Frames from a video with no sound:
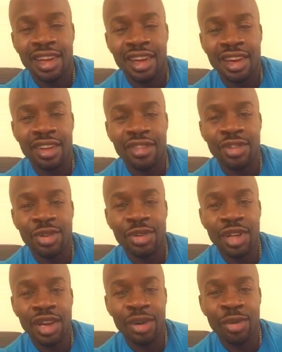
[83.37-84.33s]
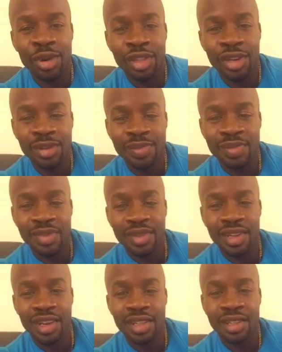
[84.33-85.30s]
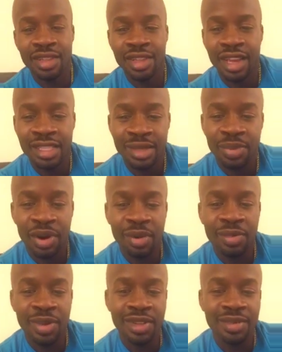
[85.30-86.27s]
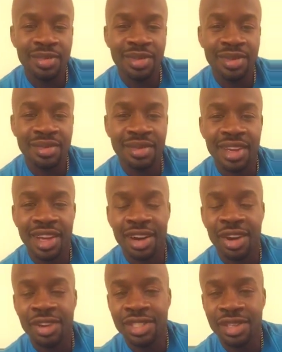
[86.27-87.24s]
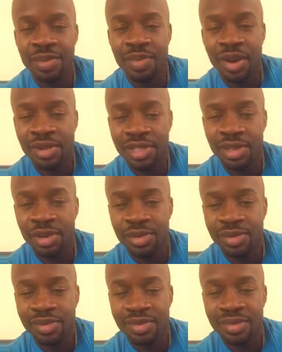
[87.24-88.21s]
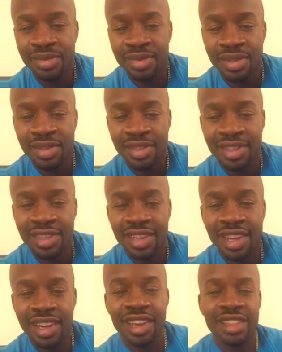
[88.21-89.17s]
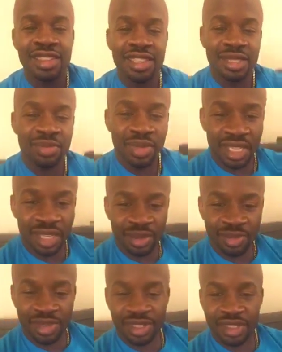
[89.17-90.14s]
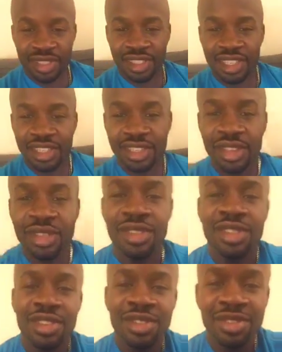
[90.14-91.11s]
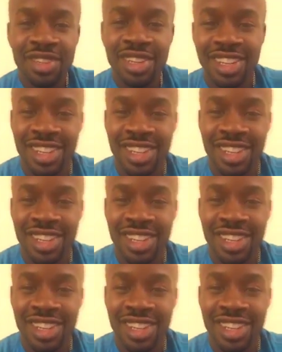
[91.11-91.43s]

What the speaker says: I got food. I got water. Got a nice apartment. Got hearts on Periscope. I got this medium t-shirt, you know.